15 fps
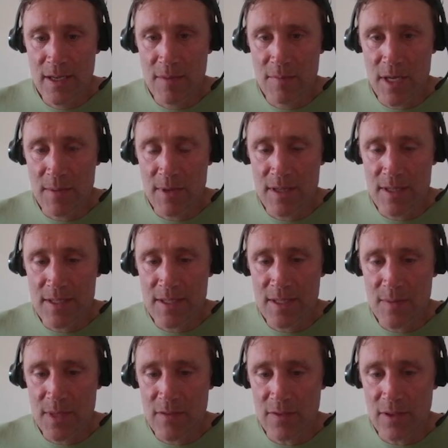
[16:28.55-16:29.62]
Maybe this can
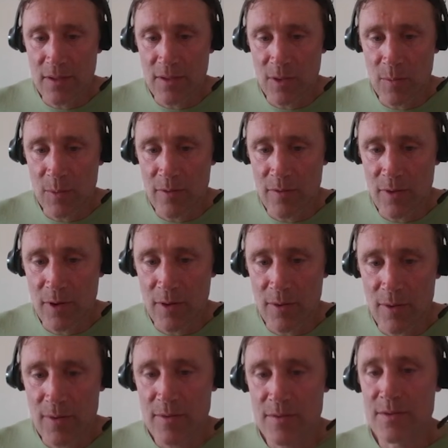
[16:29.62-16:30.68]
be even a little bit
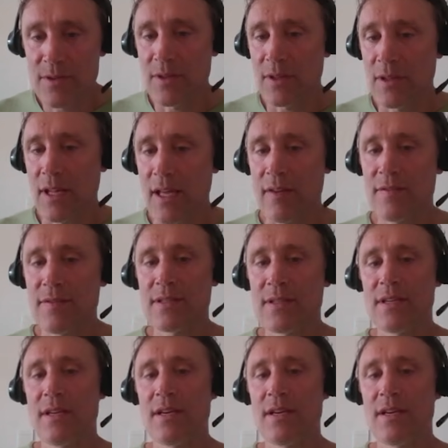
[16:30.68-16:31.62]
farther to the left.